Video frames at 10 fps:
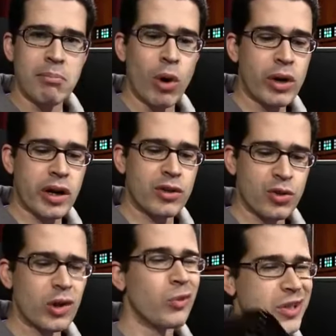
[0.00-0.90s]
Moga
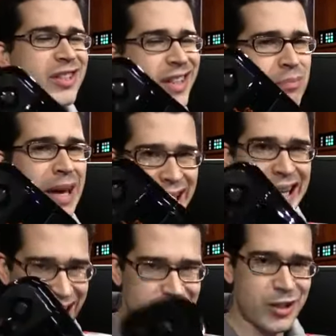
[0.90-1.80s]
controller, which did make
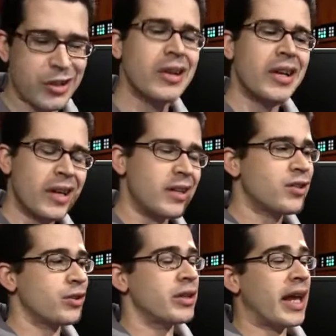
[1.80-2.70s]
it easier in
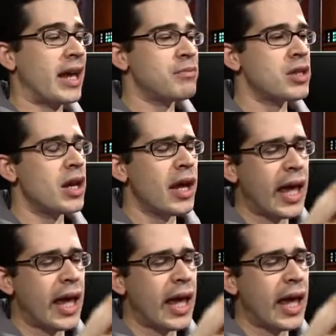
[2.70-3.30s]
certain games.